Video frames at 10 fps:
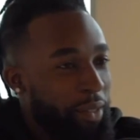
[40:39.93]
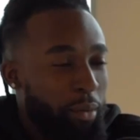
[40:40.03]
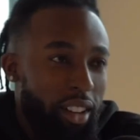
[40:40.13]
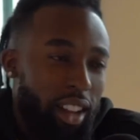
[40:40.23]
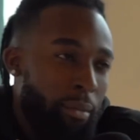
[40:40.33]

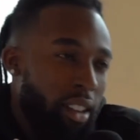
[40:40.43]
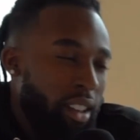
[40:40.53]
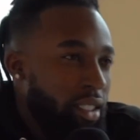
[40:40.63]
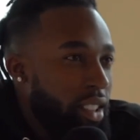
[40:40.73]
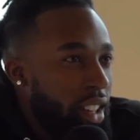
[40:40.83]
But I
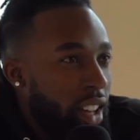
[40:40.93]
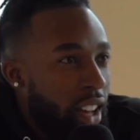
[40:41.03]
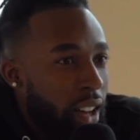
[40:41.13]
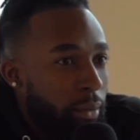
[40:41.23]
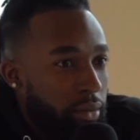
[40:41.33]
mean,
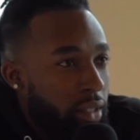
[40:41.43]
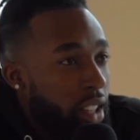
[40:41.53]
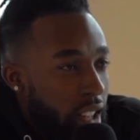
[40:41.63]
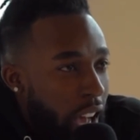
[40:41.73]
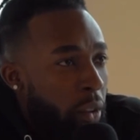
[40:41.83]

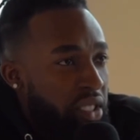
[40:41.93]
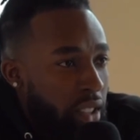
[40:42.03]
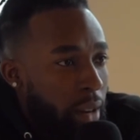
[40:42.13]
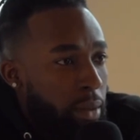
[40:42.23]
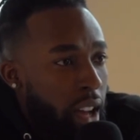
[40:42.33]
I watch a
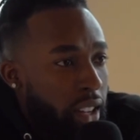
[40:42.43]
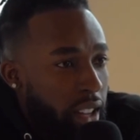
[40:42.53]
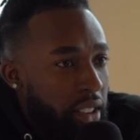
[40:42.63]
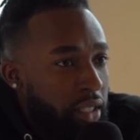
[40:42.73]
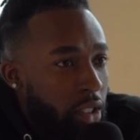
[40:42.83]
lot of
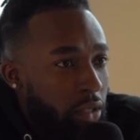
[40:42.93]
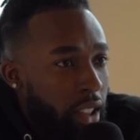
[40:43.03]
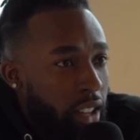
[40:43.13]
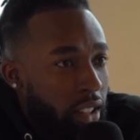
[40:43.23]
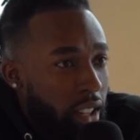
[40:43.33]
podcasts though,
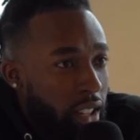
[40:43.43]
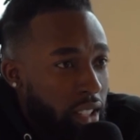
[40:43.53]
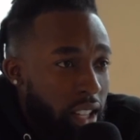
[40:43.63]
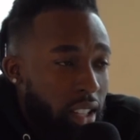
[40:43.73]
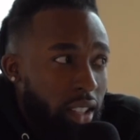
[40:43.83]

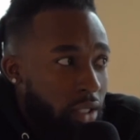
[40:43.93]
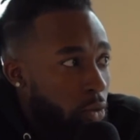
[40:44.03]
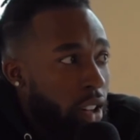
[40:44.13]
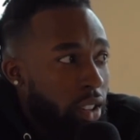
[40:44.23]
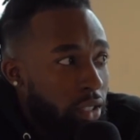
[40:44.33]
like Gilly
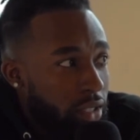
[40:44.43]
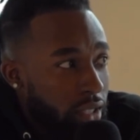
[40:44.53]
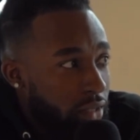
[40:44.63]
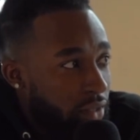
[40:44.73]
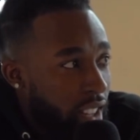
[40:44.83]

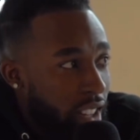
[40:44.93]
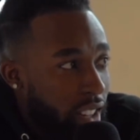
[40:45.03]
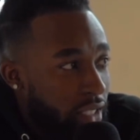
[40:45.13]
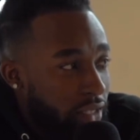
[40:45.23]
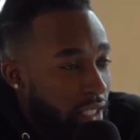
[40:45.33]
Wallow.
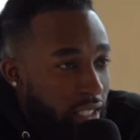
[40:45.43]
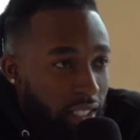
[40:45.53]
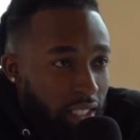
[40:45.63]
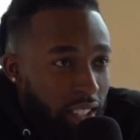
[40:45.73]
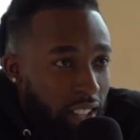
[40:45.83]

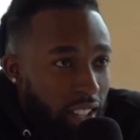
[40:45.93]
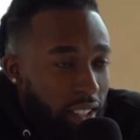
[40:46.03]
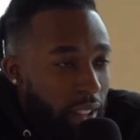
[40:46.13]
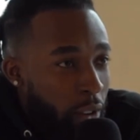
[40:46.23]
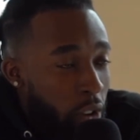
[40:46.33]

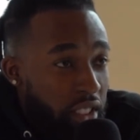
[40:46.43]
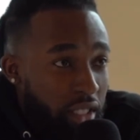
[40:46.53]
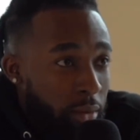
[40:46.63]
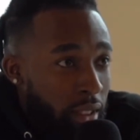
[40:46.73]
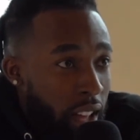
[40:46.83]
I
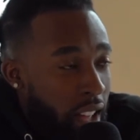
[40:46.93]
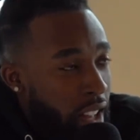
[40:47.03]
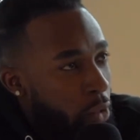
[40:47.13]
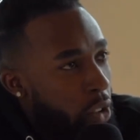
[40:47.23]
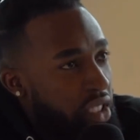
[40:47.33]
watched them a lot, and
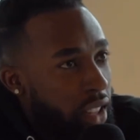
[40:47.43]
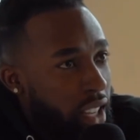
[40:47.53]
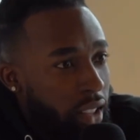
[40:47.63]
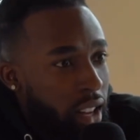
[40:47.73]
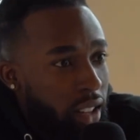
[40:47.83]
I watched like a
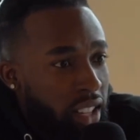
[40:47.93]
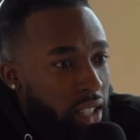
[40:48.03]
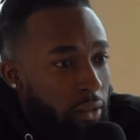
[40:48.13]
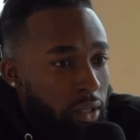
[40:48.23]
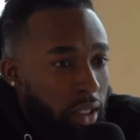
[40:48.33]
lot of like
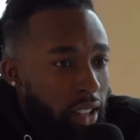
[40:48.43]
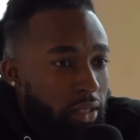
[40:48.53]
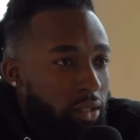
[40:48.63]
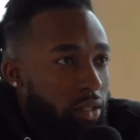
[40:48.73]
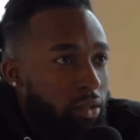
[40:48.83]
different like
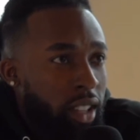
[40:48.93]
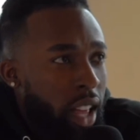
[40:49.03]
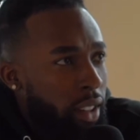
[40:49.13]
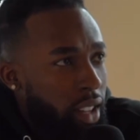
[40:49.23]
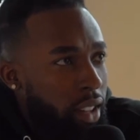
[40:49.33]
they'd
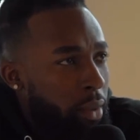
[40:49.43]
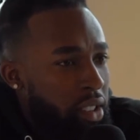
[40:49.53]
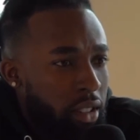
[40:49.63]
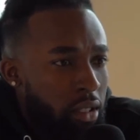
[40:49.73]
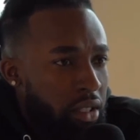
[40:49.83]
have like a
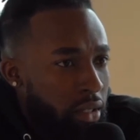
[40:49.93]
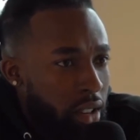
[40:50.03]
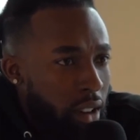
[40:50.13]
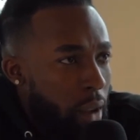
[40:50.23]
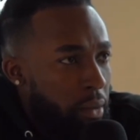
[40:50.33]
bunch of artists on there,
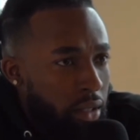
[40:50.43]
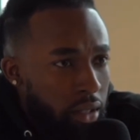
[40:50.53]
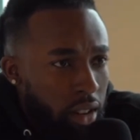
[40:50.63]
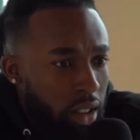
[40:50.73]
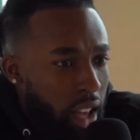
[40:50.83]
rappers on
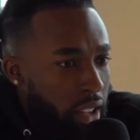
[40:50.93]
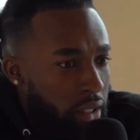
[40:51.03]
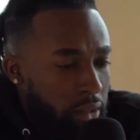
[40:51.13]
there. Like